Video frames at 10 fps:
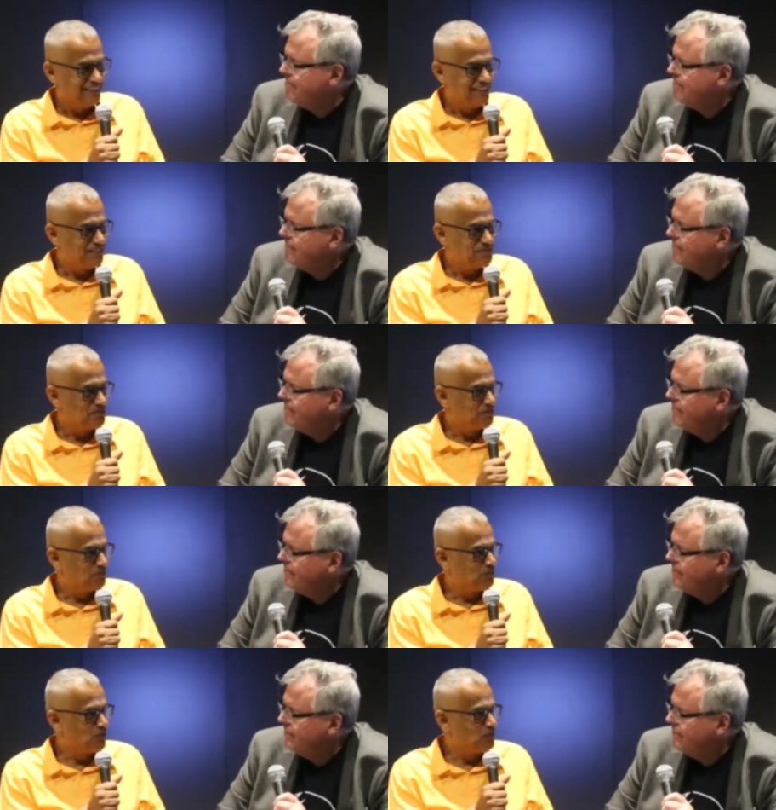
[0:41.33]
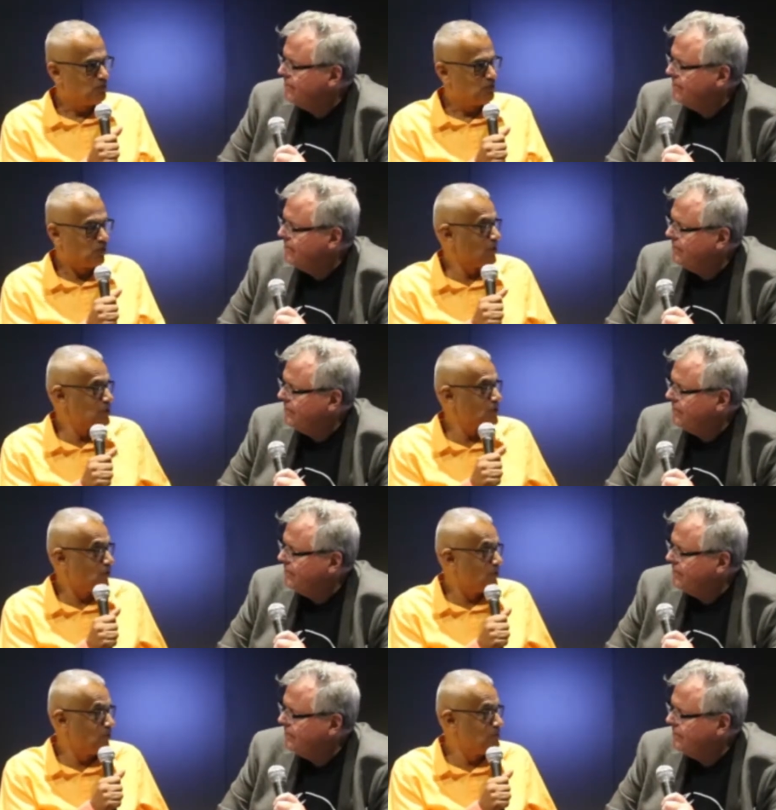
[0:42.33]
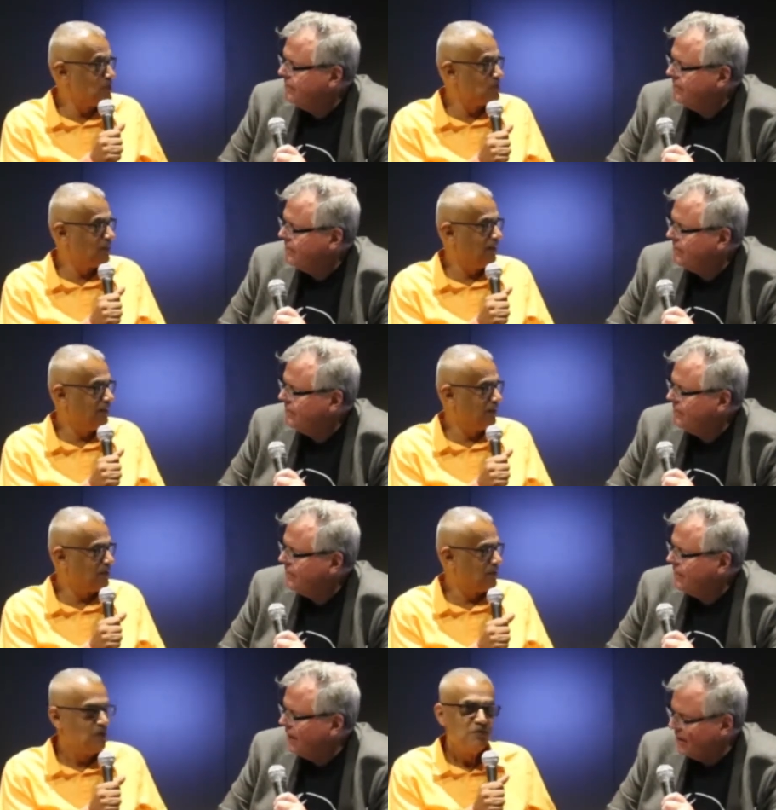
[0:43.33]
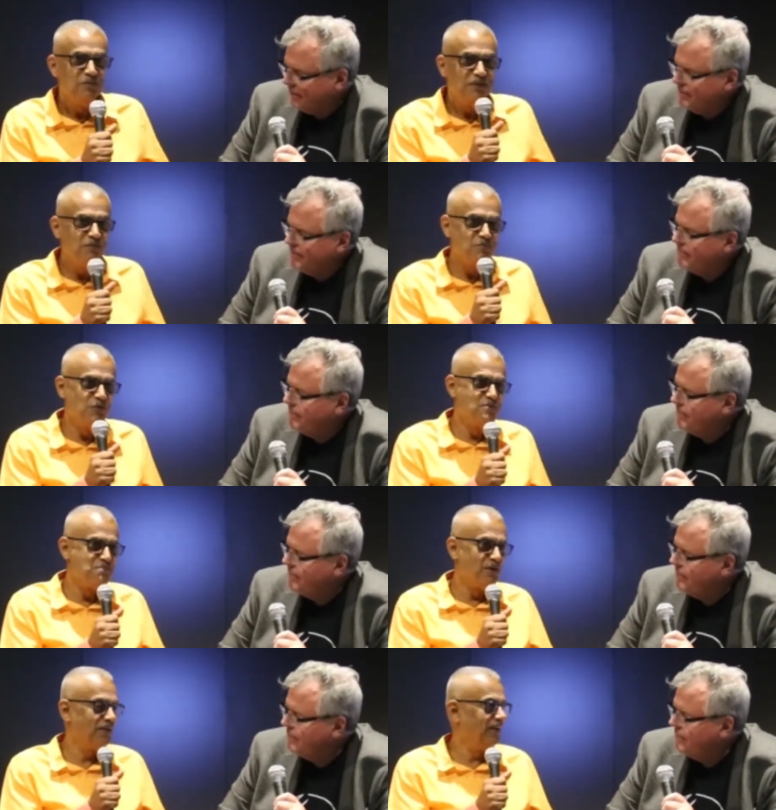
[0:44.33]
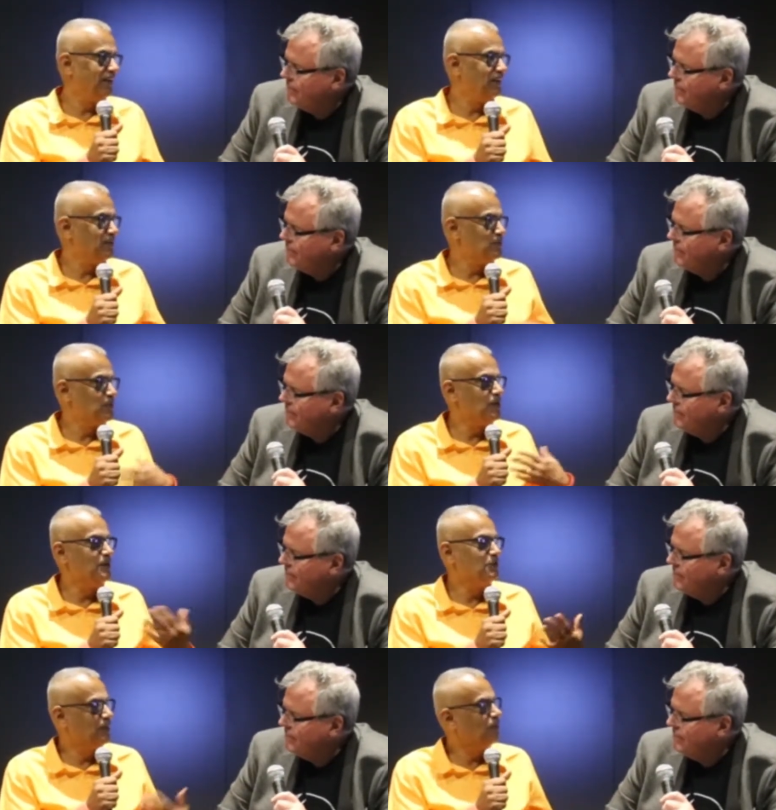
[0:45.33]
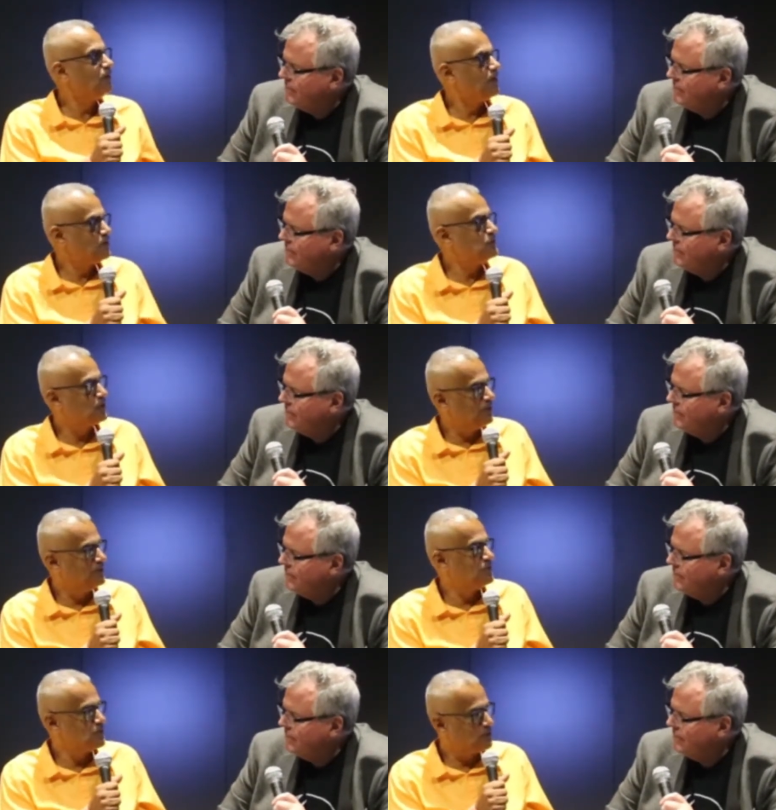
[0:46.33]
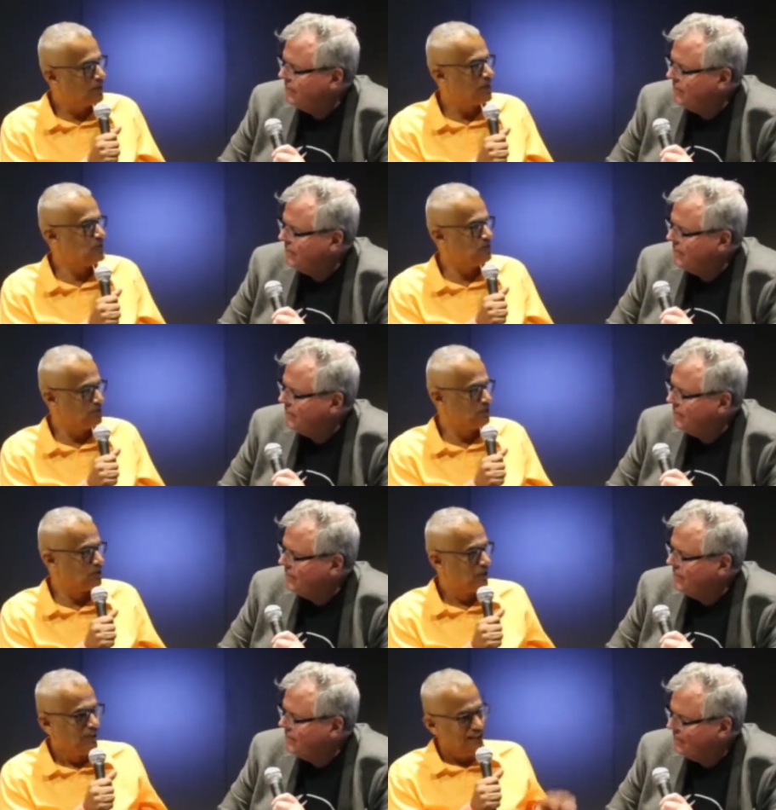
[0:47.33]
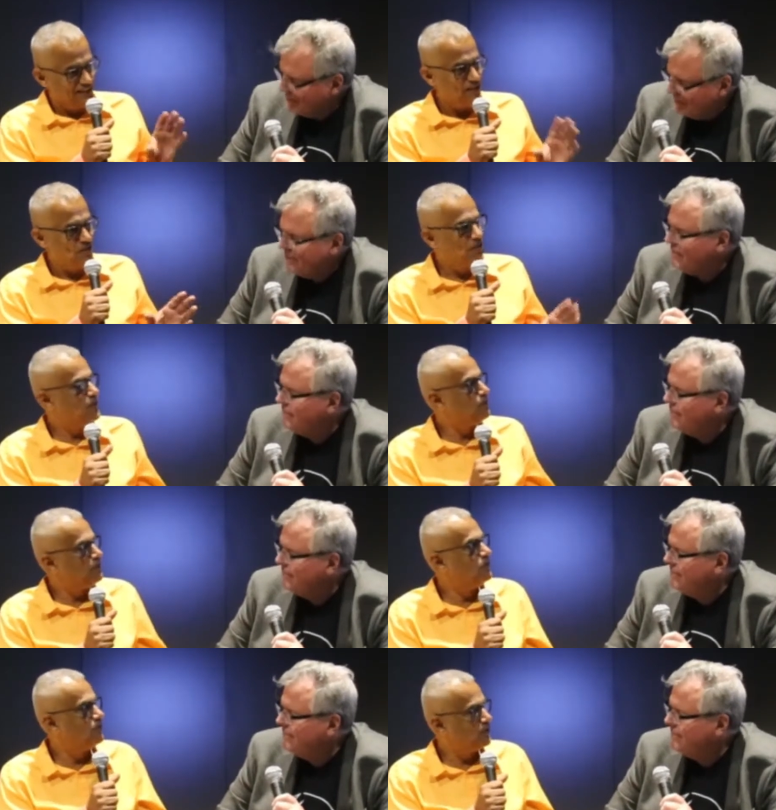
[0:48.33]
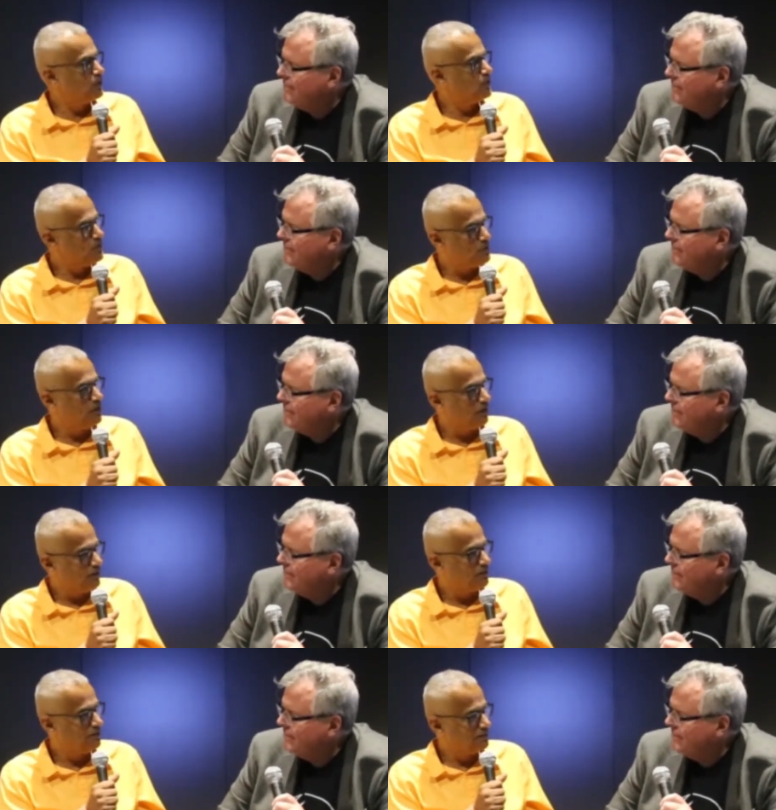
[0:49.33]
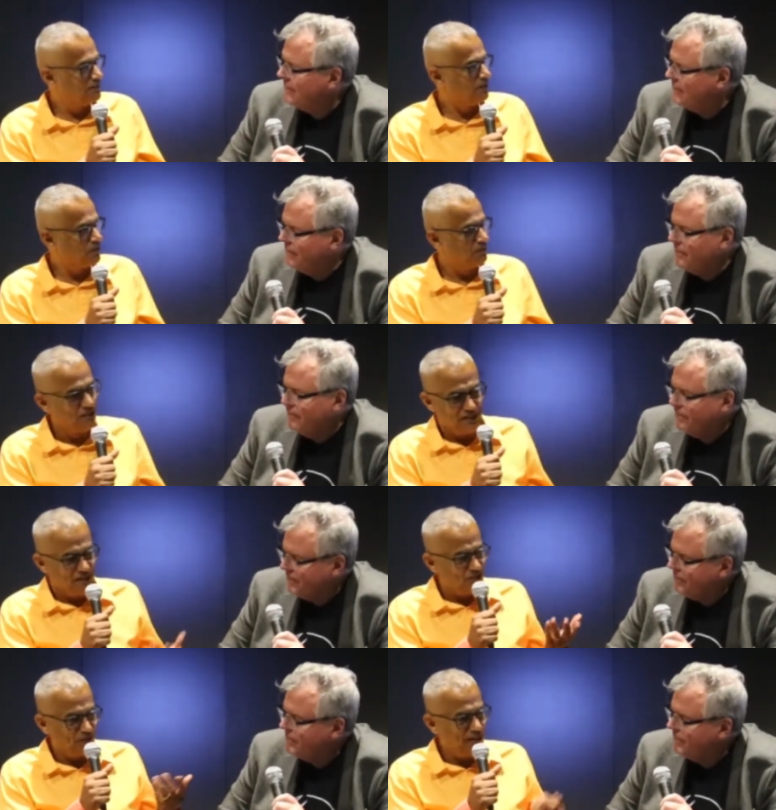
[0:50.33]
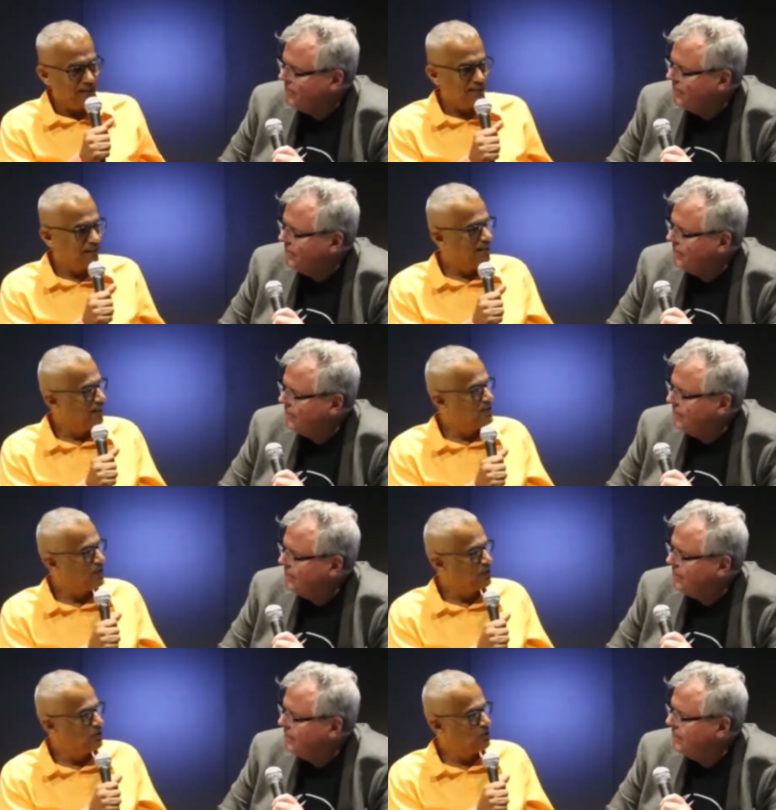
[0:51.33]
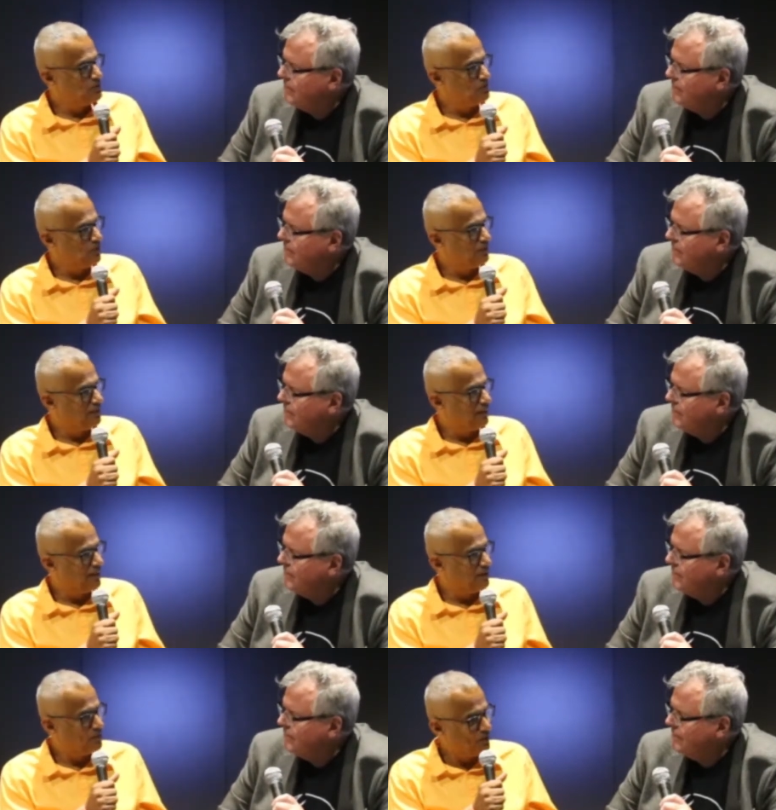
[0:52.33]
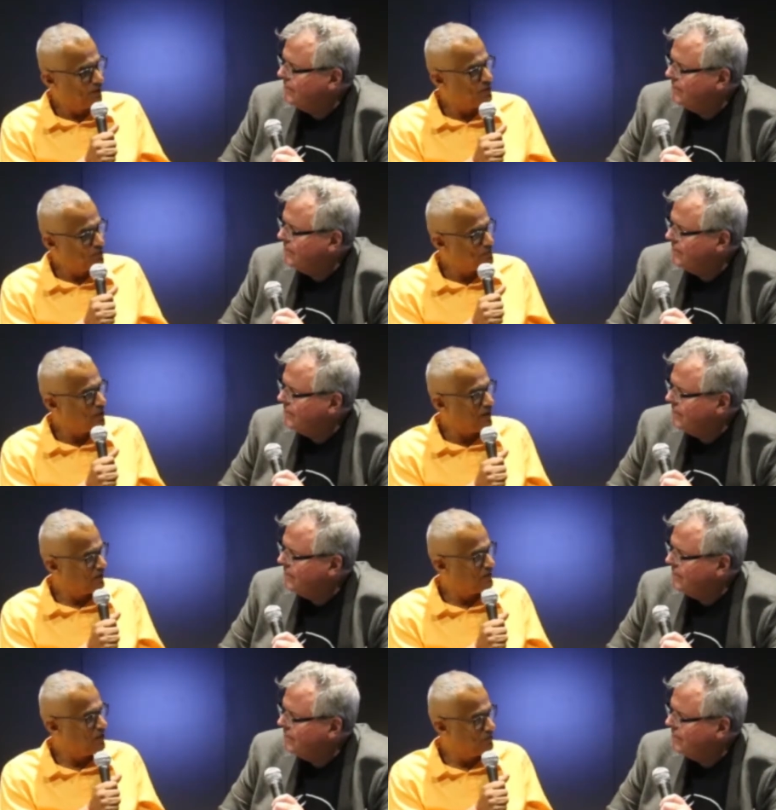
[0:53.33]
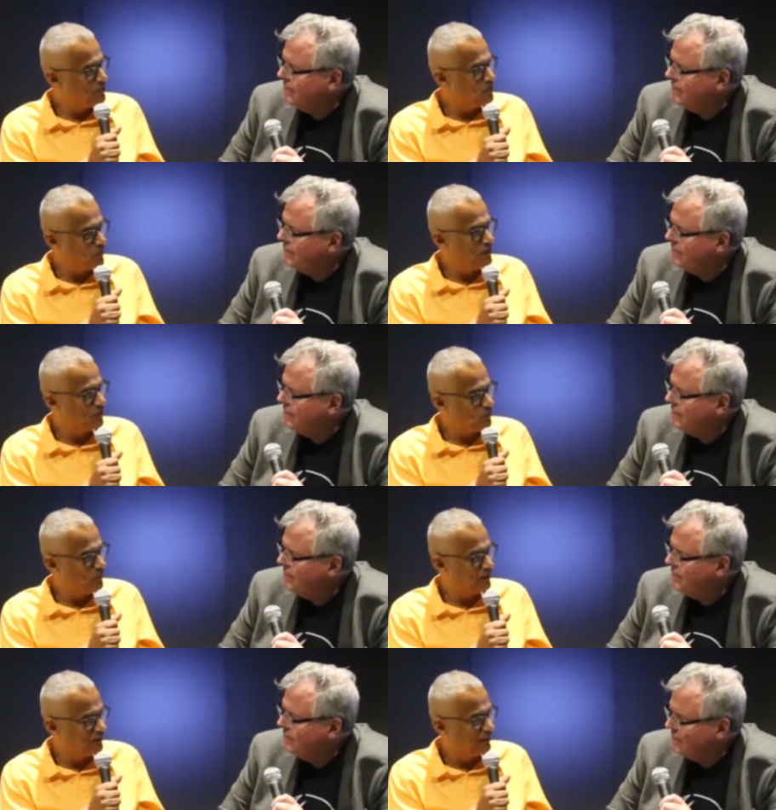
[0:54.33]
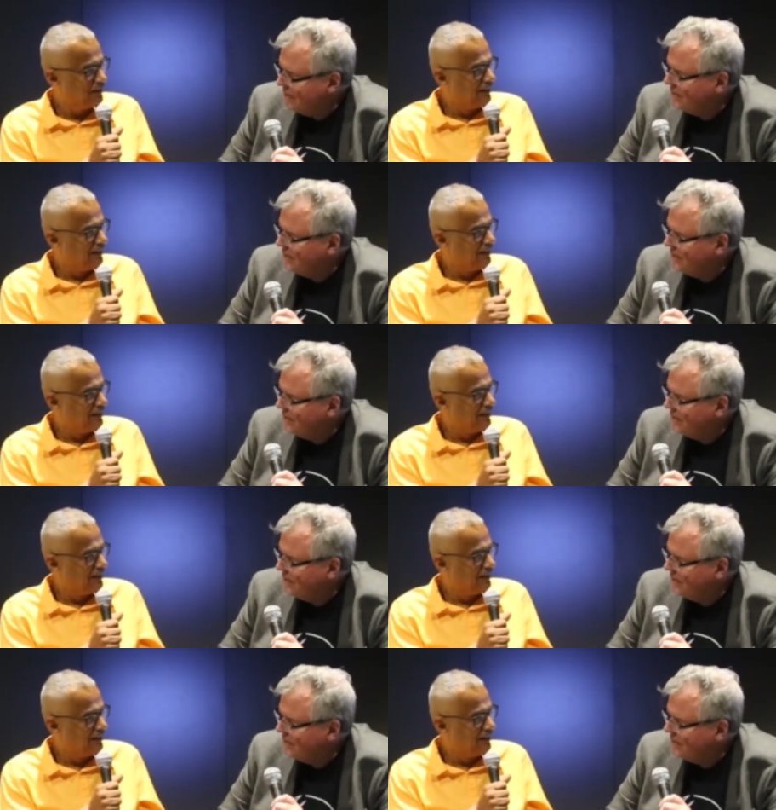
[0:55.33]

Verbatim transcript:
Speaker 1: and uh, for us, so, so much to learn. Uh-huh. But even more importantly, we are able to give a lot of choices to our customers that are very specific to a workload. So mm-hmm. today, I thought I'll talk to you about uh, one of the new products that I've been working with